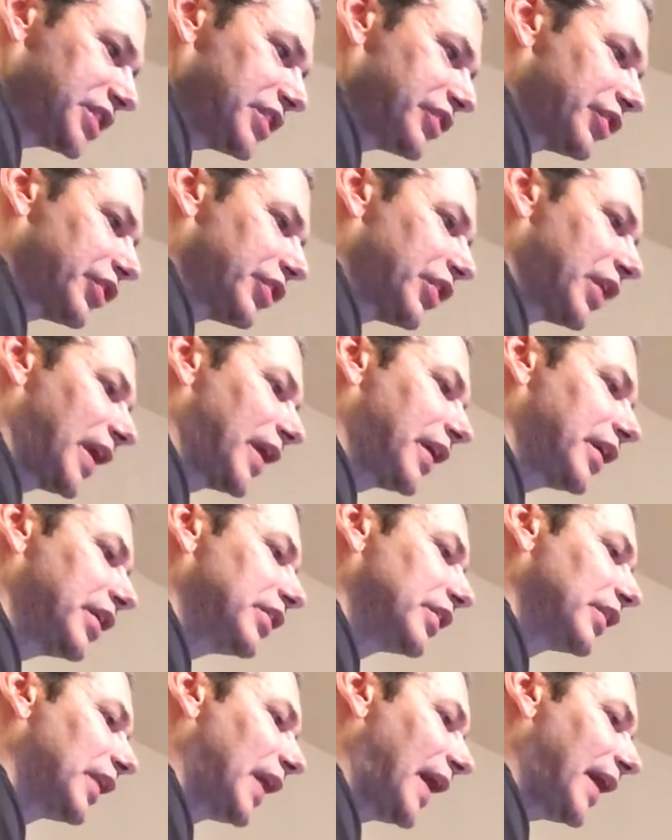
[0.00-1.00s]
either a
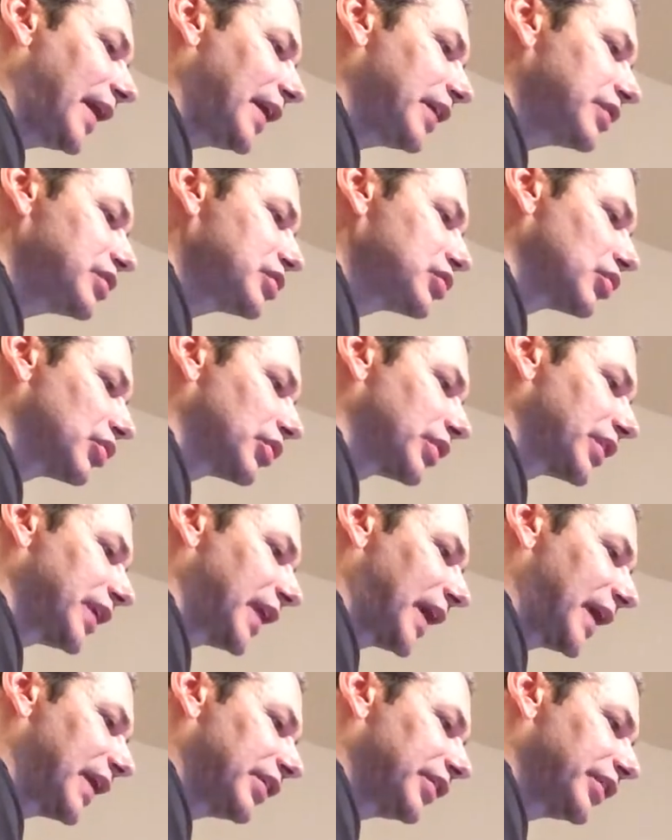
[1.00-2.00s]
gland or
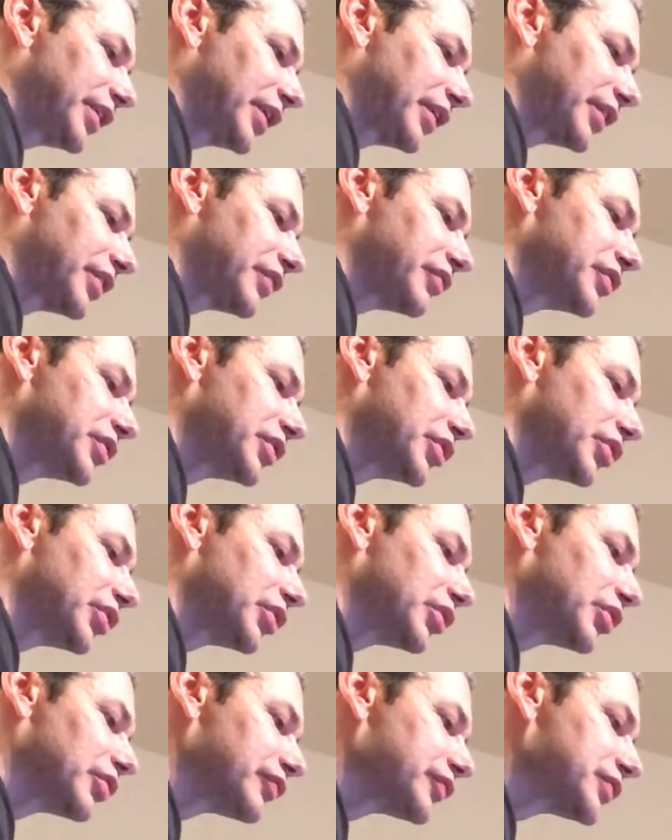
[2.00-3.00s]
ganglion of
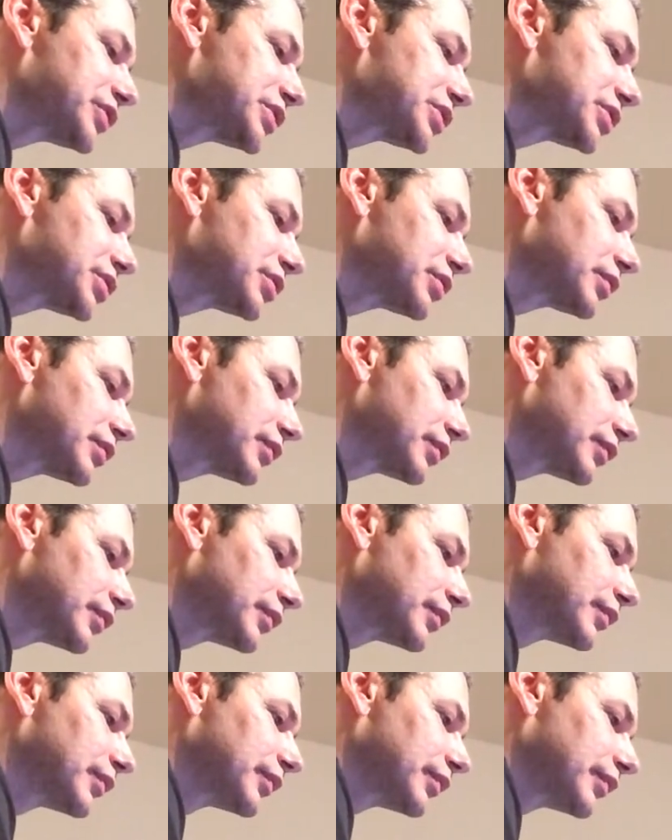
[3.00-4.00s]
nerves,
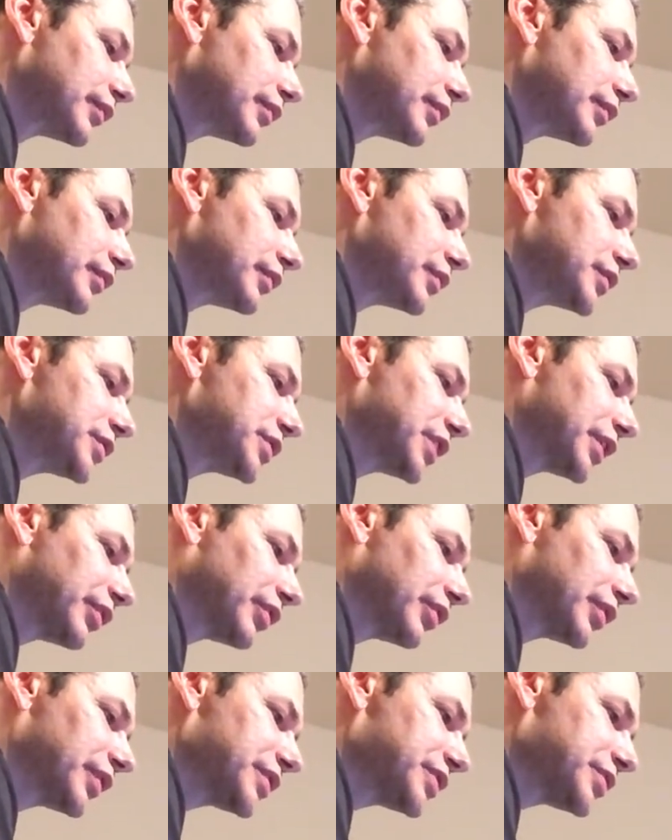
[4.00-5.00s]

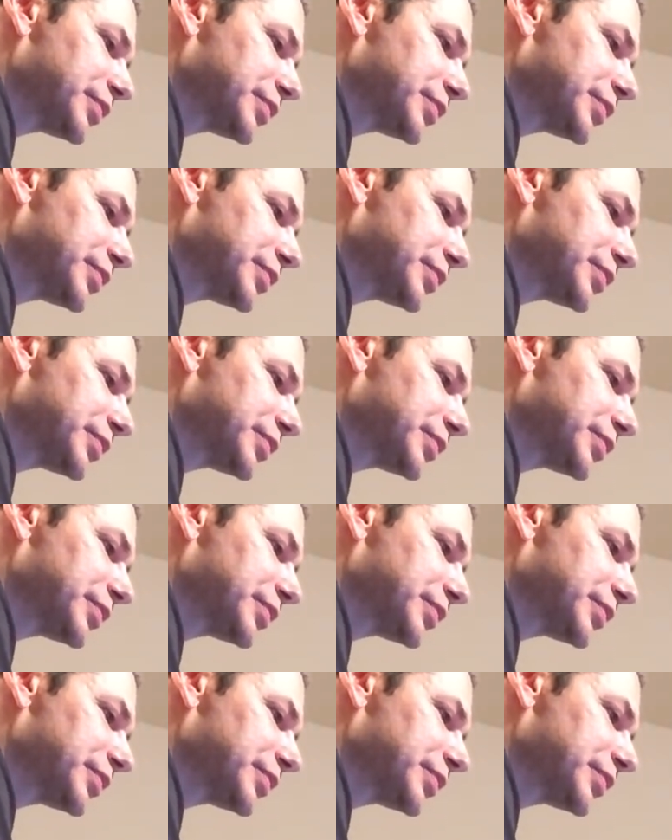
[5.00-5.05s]
generally